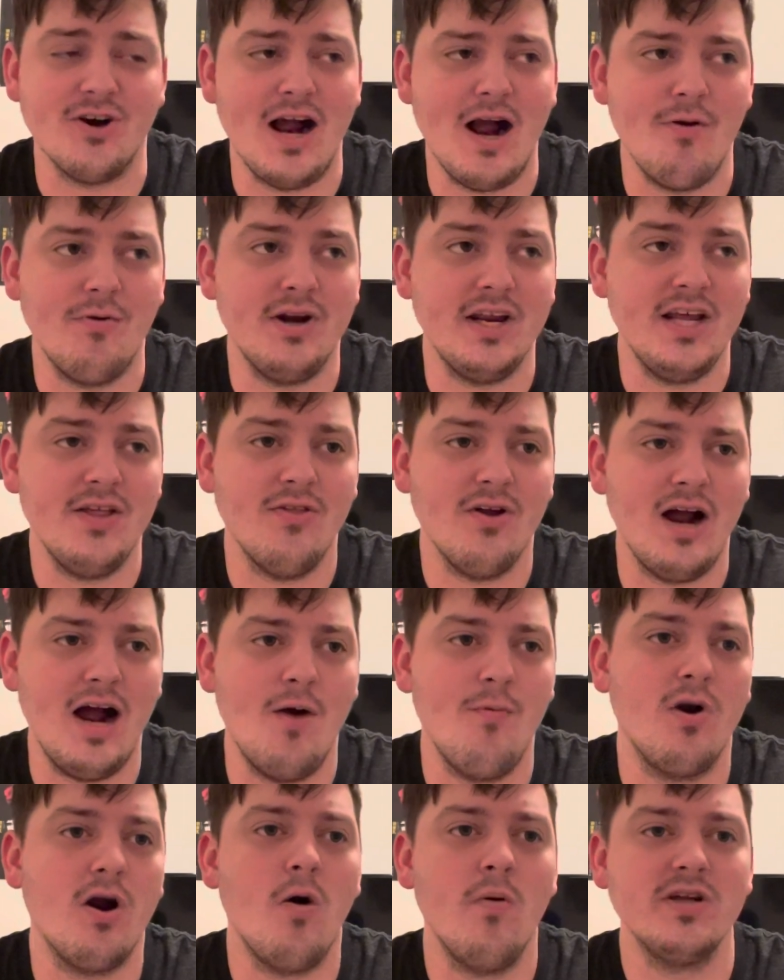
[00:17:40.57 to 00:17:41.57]
I
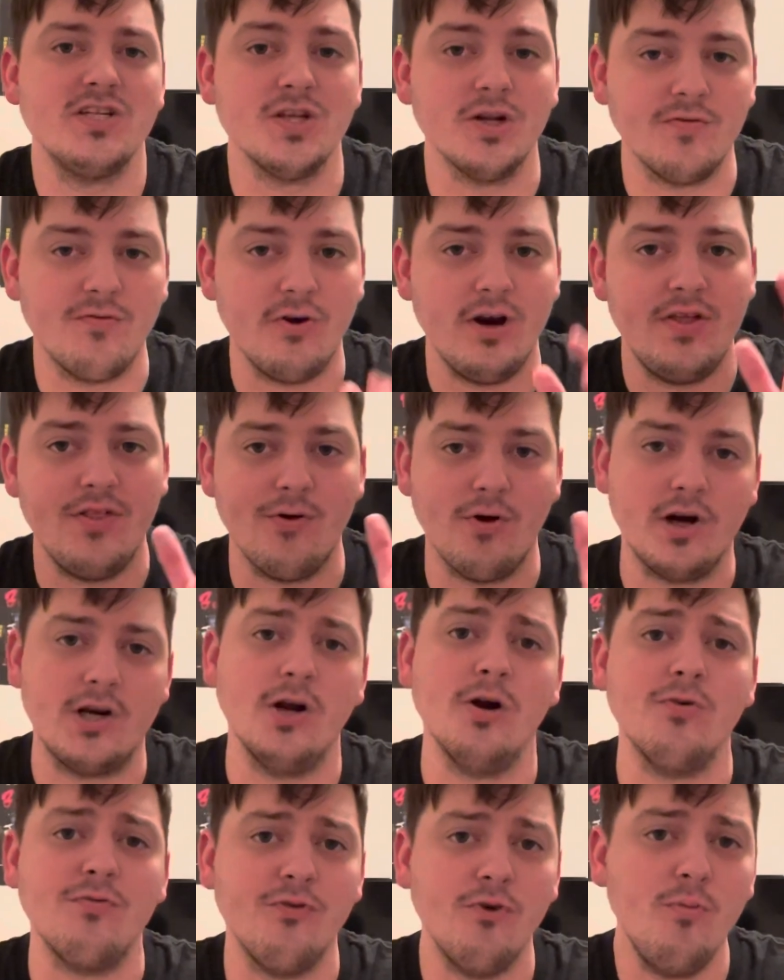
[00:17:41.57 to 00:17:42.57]
would always look for either a
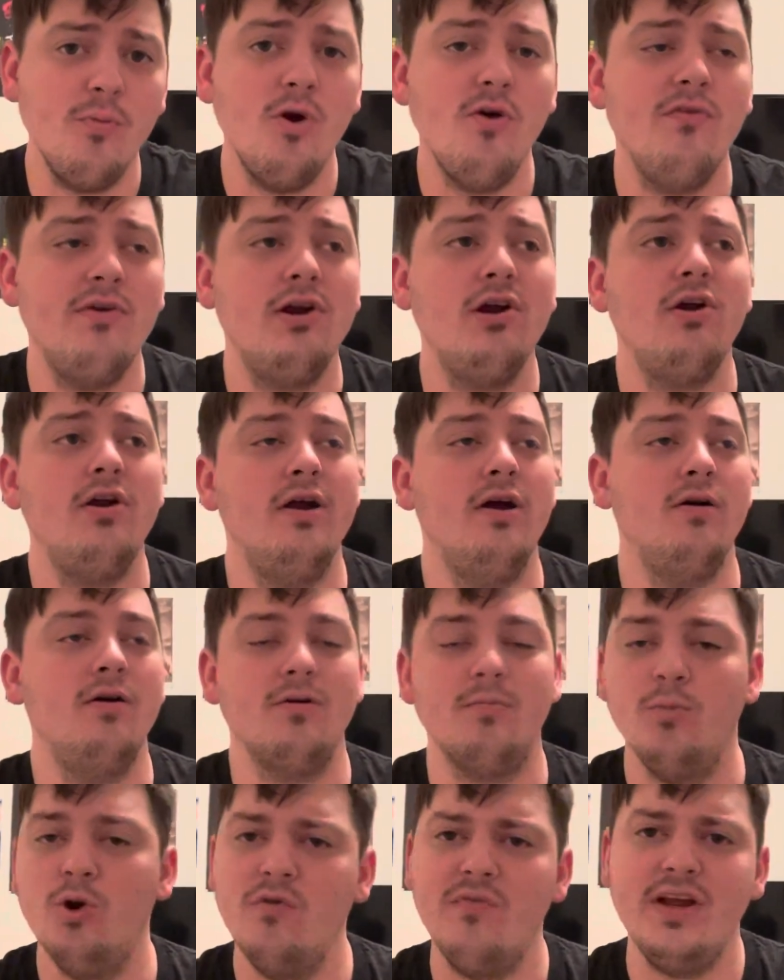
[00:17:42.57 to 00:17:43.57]
kung fu
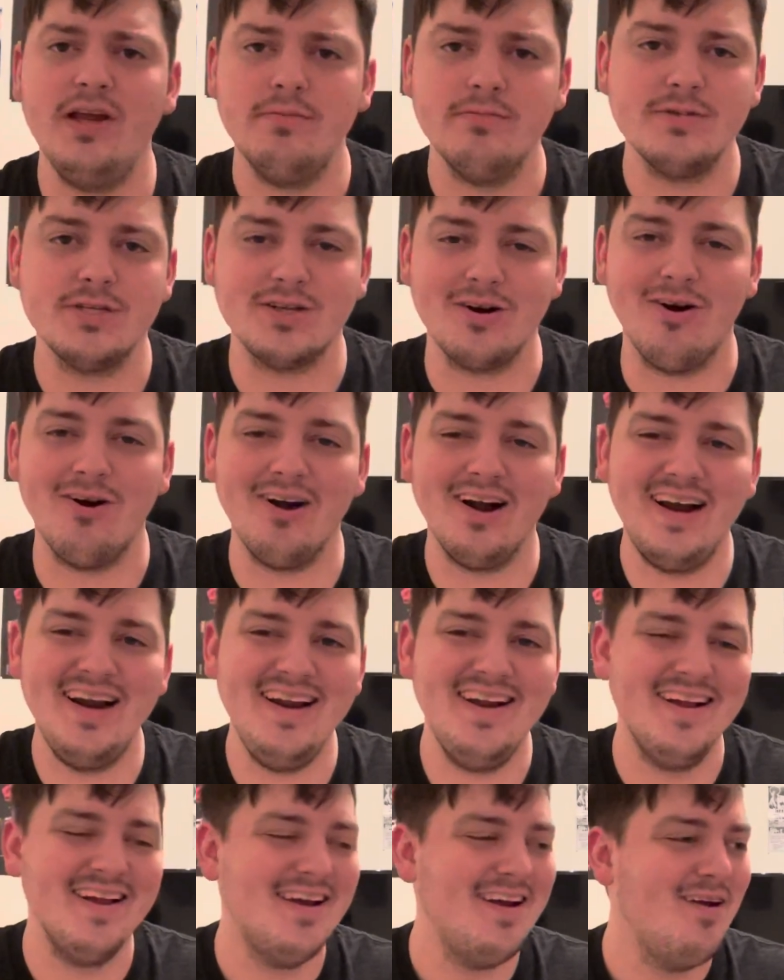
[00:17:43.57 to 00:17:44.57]
movie,
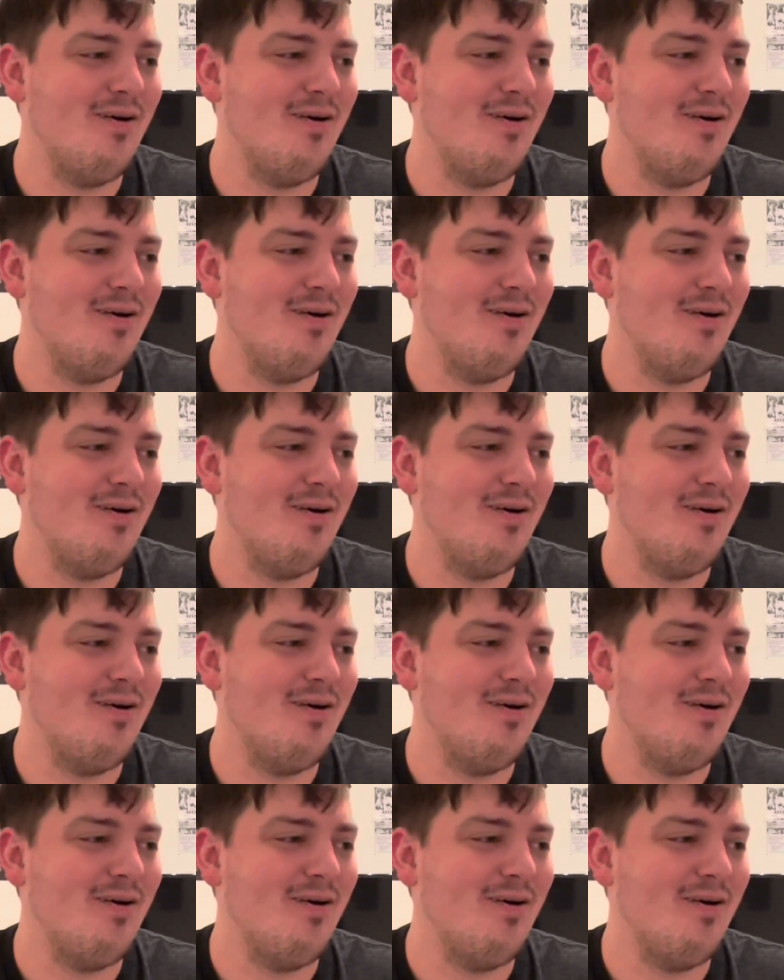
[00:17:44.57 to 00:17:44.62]
sorry,